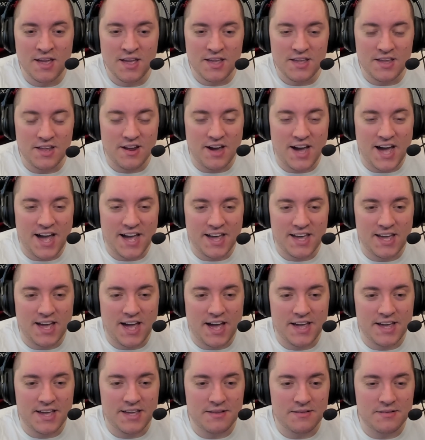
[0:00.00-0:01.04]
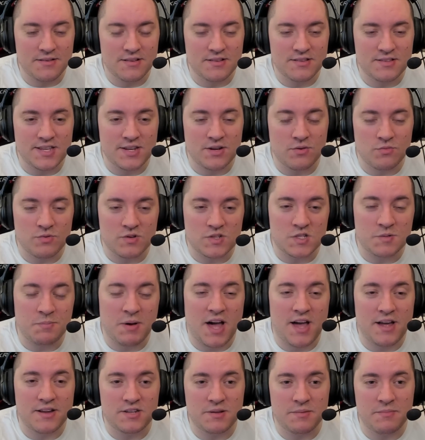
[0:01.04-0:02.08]
I didn't
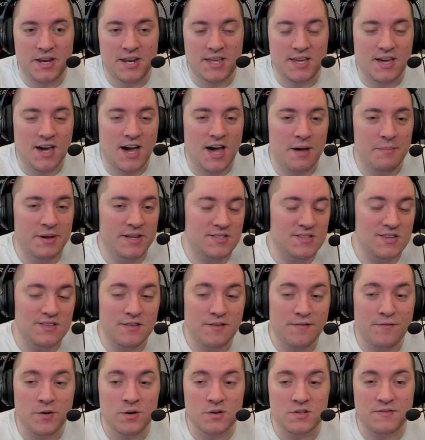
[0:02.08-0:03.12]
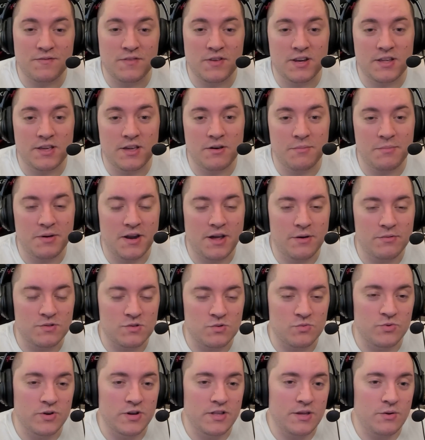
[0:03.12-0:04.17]
respond to many comments in the first video, but I
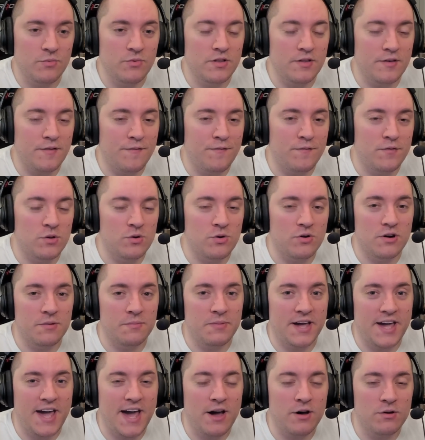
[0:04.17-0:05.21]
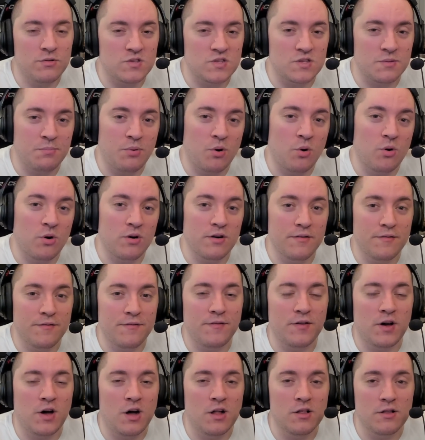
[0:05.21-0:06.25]
was really, really floored by how
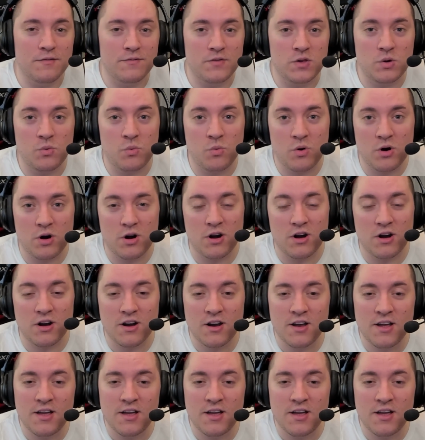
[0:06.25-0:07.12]
supportive all of you were.